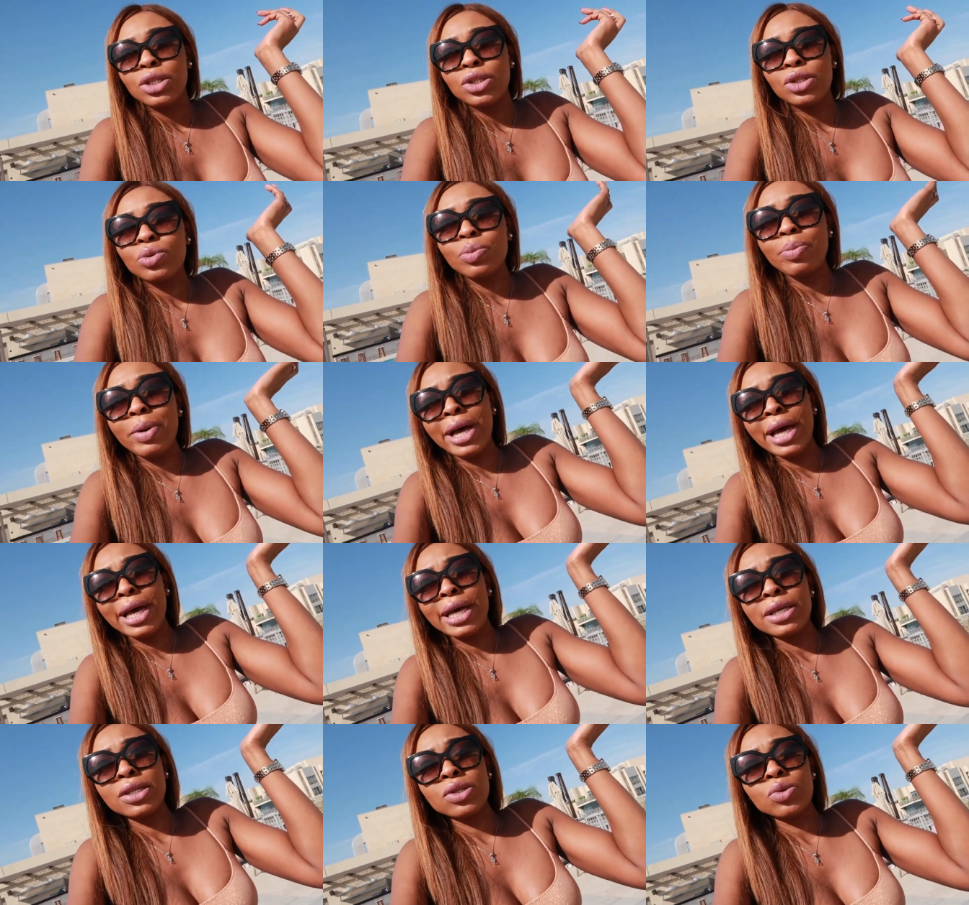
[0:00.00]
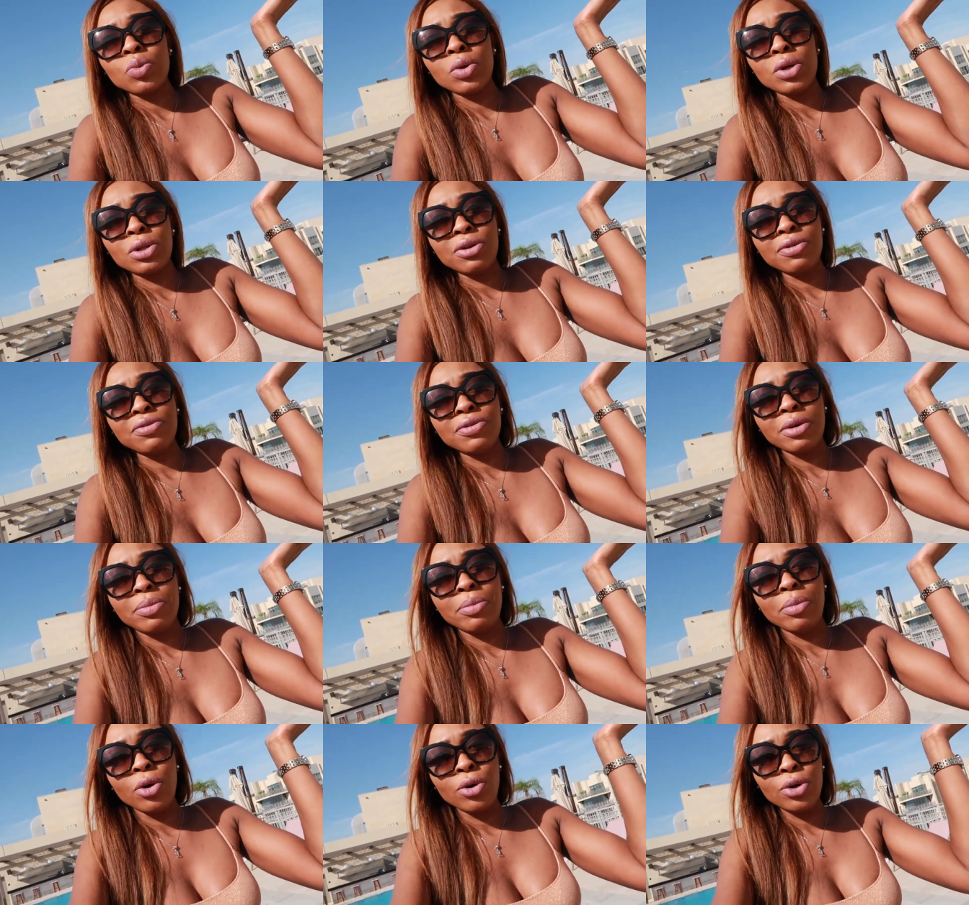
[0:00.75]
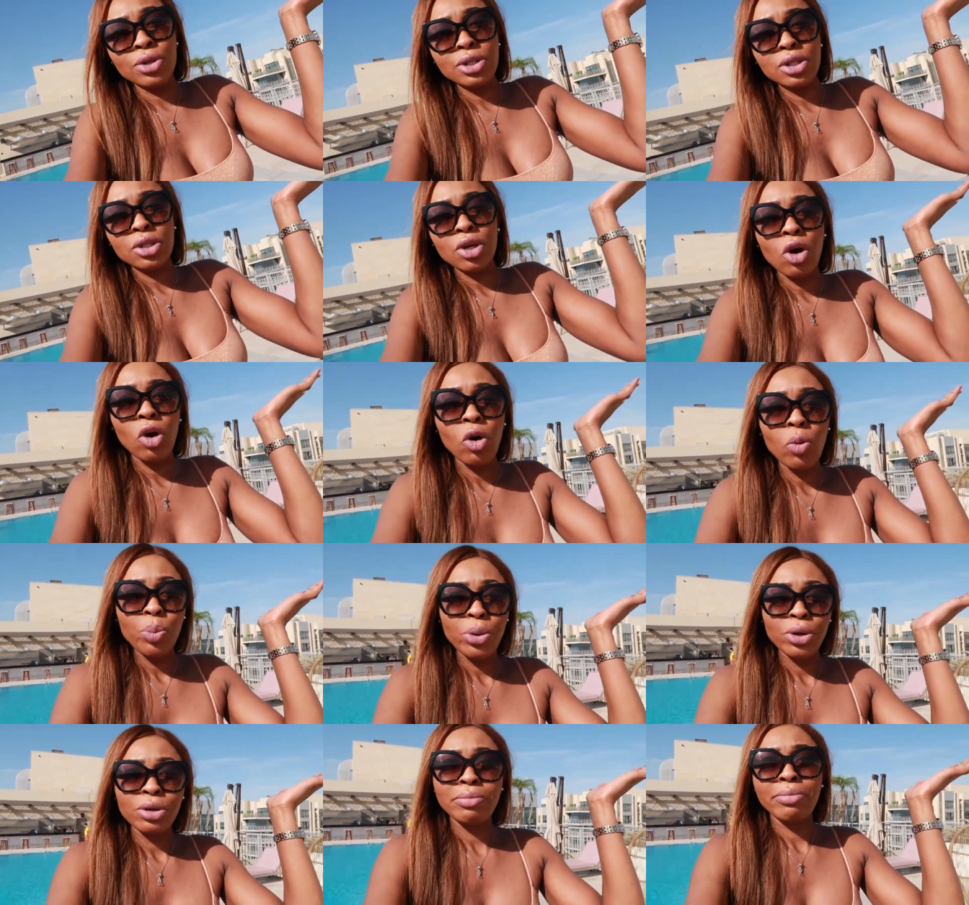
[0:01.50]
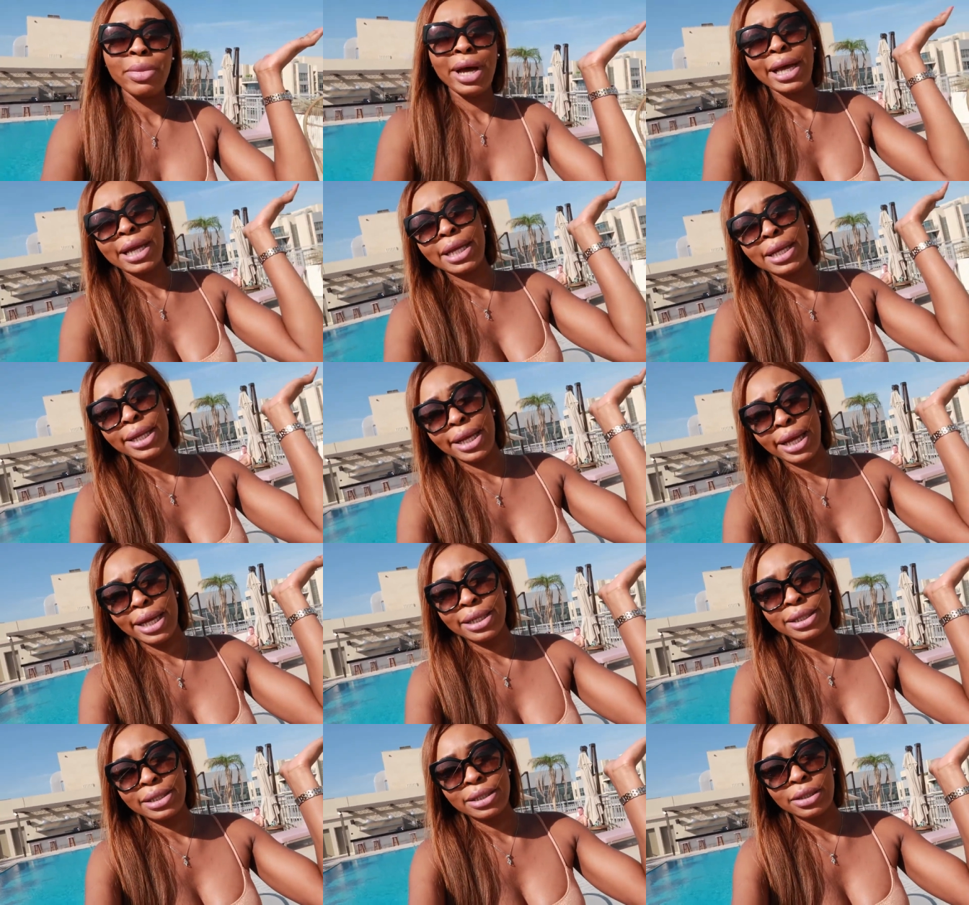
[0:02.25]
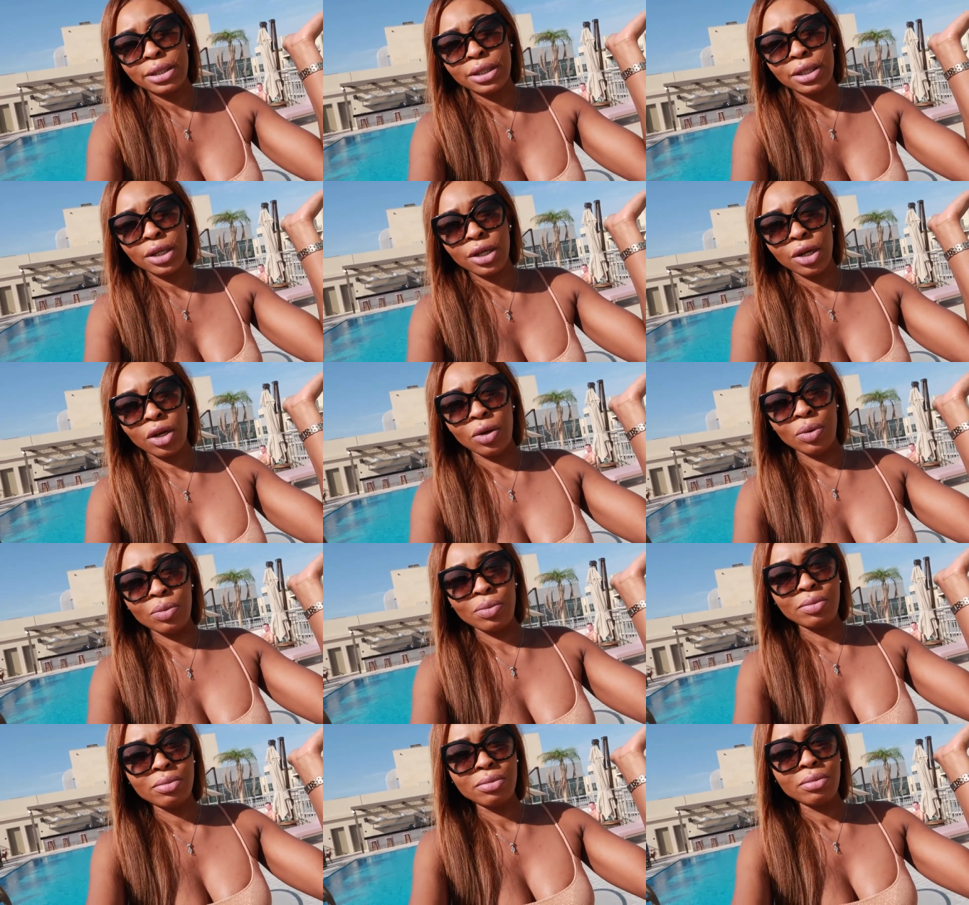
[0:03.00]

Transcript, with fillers: Dubai is one of the most open-minded, you know,